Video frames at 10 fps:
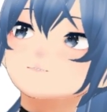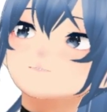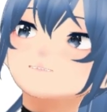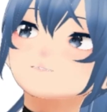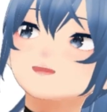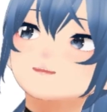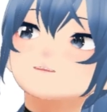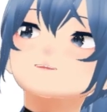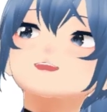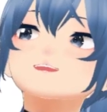if I'm
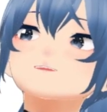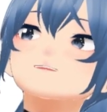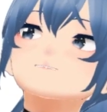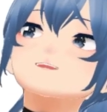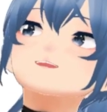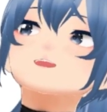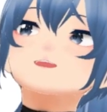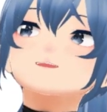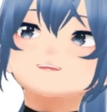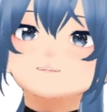trying being
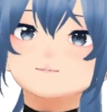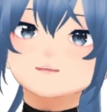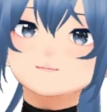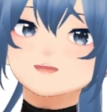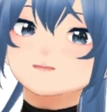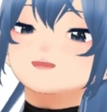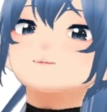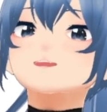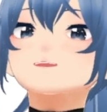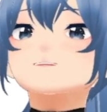accommodating and a
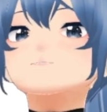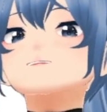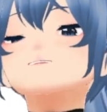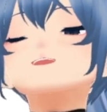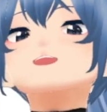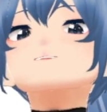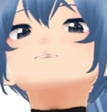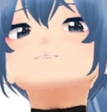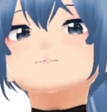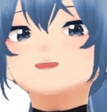person is still like
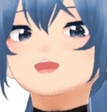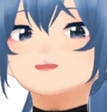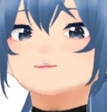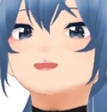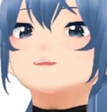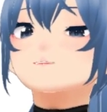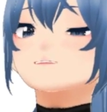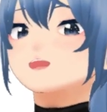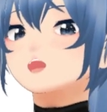angry at me or